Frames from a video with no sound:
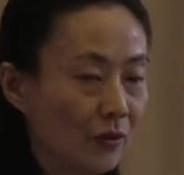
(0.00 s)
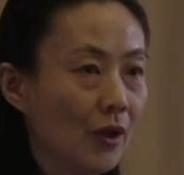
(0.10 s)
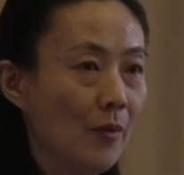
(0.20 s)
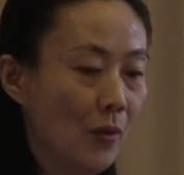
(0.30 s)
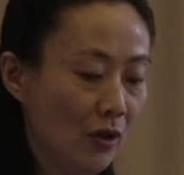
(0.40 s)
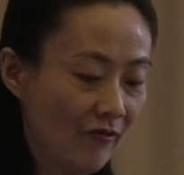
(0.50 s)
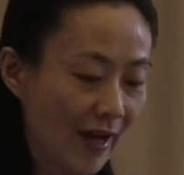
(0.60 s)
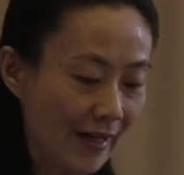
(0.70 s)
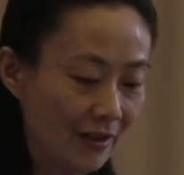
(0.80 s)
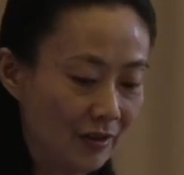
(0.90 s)
to a more
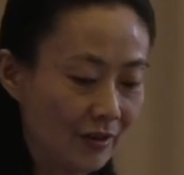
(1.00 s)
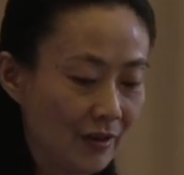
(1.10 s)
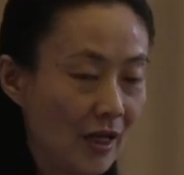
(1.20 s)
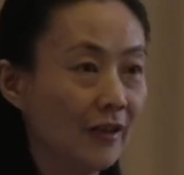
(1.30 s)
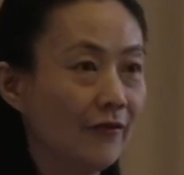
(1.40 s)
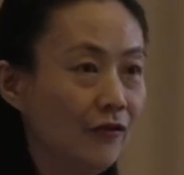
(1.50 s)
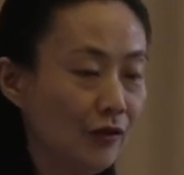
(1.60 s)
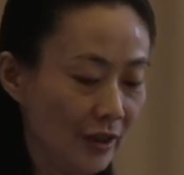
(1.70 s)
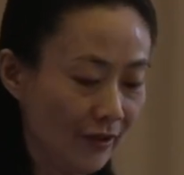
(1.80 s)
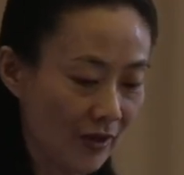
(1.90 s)
valid and
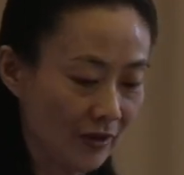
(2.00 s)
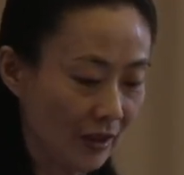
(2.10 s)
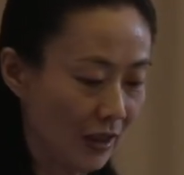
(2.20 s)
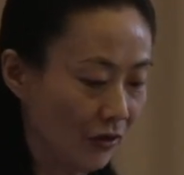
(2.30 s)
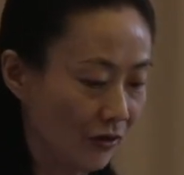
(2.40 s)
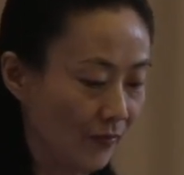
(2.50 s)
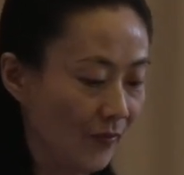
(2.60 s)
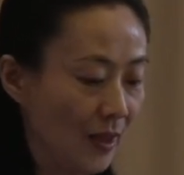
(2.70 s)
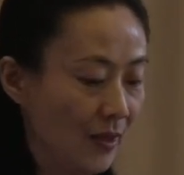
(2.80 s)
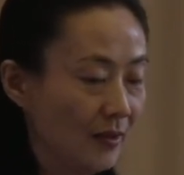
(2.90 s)
fuller investigation
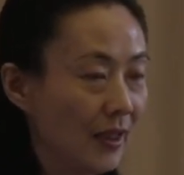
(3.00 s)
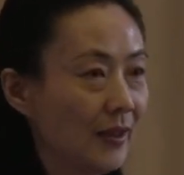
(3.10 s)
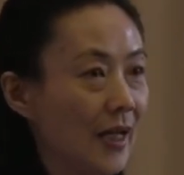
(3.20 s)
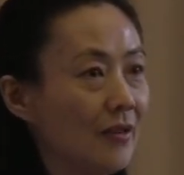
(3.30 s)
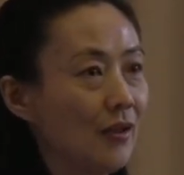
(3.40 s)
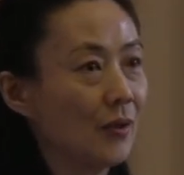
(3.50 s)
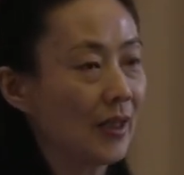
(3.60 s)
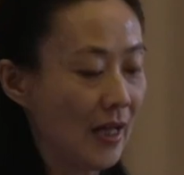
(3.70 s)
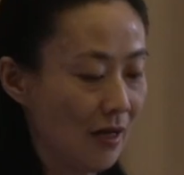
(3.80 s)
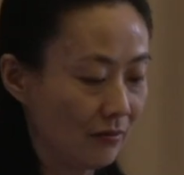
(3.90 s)
that takes into
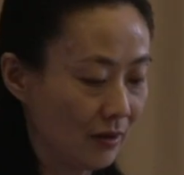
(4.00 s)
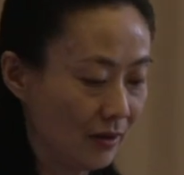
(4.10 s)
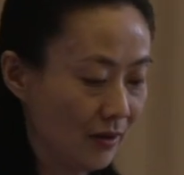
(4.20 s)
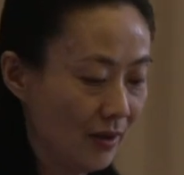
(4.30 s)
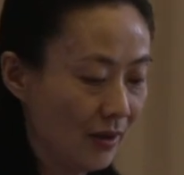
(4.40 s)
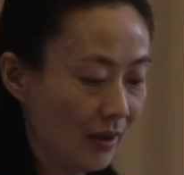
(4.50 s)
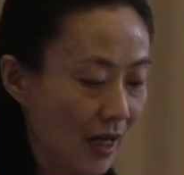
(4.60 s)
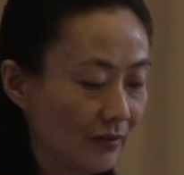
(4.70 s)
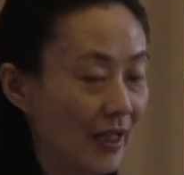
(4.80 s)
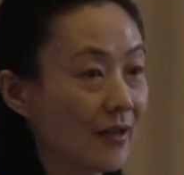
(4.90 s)
account
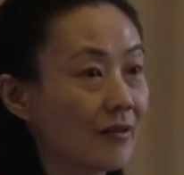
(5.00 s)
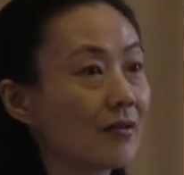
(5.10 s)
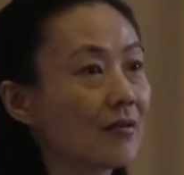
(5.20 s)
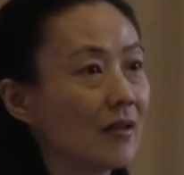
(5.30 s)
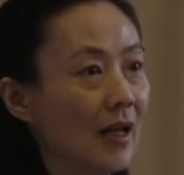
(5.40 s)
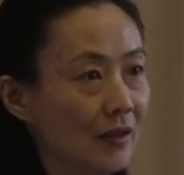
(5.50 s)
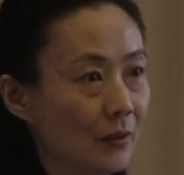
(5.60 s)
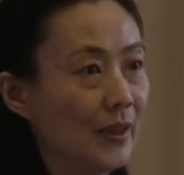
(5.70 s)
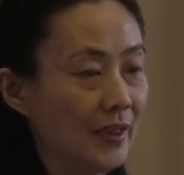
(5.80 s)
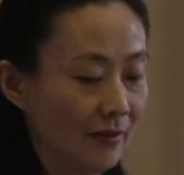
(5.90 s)
contexts and the
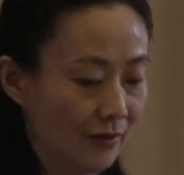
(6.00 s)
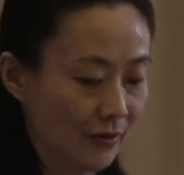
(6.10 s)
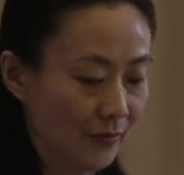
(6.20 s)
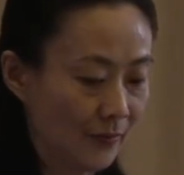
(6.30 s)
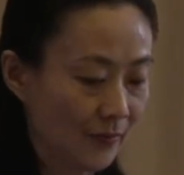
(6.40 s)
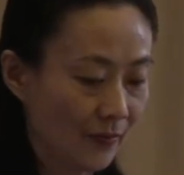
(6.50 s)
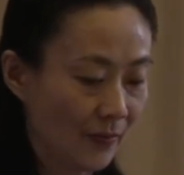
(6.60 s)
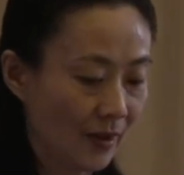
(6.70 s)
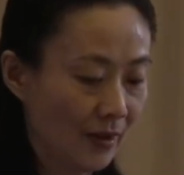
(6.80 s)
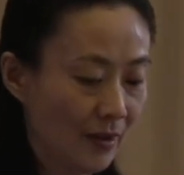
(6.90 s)
readers.
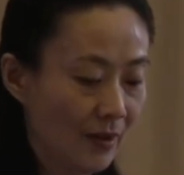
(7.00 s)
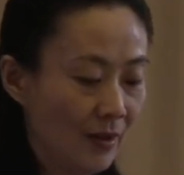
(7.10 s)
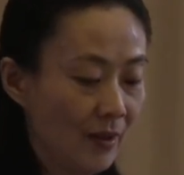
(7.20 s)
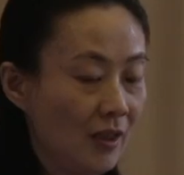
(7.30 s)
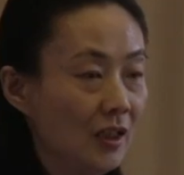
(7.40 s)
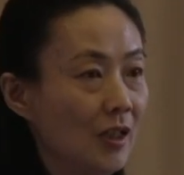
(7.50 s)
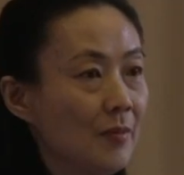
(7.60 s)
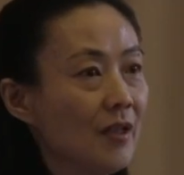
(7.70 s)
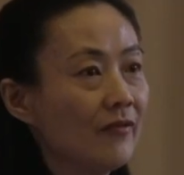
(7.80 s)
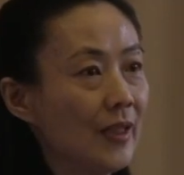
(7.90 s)
In
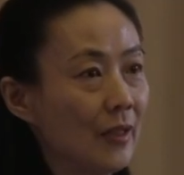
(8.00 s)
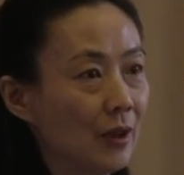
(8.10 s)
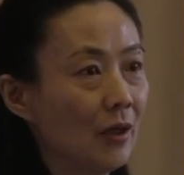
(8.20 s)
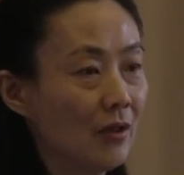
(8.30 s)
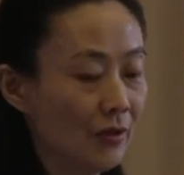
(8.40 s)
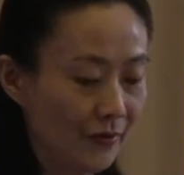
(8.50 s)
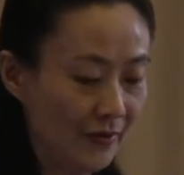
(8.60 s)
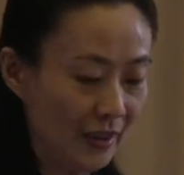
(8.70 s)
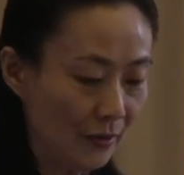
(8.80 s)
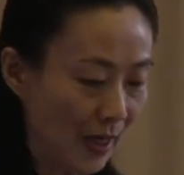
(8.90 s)
terms of narratological
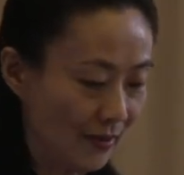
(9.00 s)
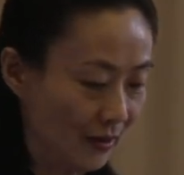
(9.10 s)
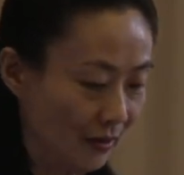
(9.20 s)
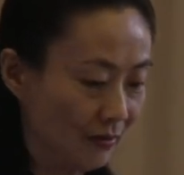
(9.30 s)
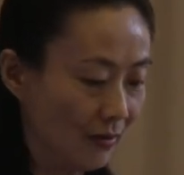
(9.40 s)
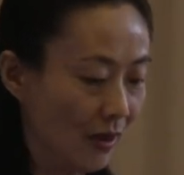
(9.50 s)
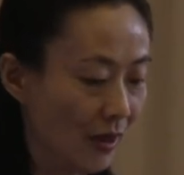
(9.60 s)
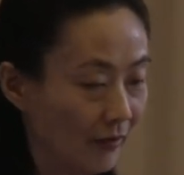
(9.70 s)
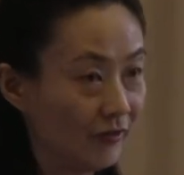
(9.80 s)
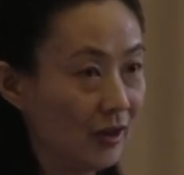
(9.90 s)
theorizing,
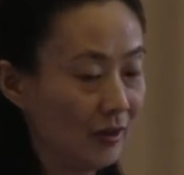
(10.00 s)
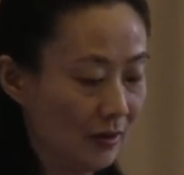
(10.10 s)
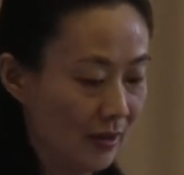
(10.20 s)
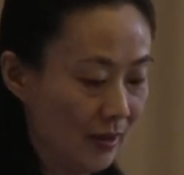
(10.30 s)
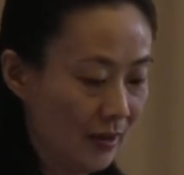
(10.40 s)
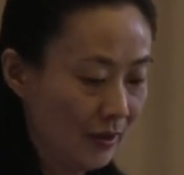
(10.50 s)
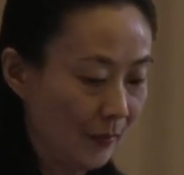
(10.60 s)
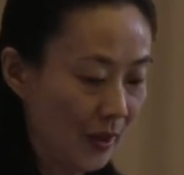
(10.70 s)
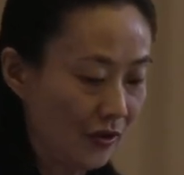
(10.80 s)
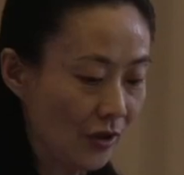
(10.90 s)
however,
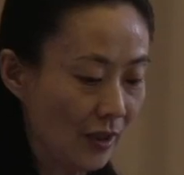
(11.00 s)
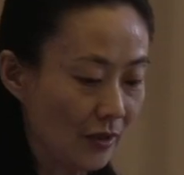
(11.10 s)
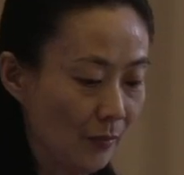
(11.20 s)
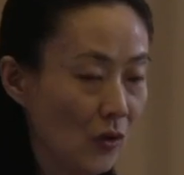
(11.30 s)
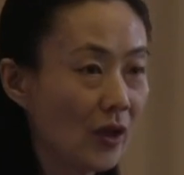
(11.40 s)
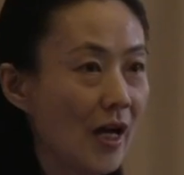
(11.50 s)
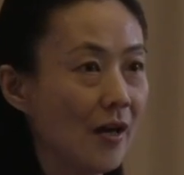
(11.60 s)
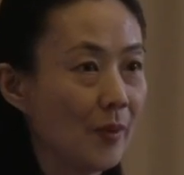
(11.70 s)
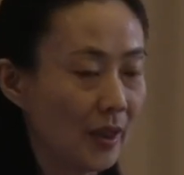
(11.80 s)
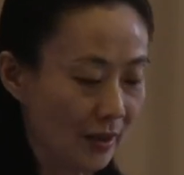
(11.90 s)
the picture is more
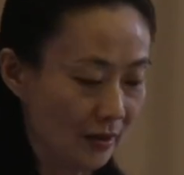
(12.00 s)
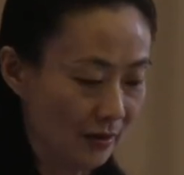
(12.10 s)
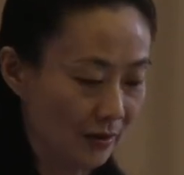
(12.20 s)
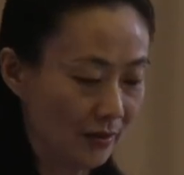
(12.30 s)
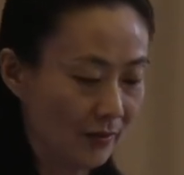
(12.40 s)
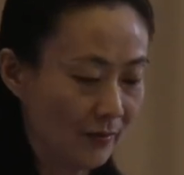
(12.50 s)
complicated.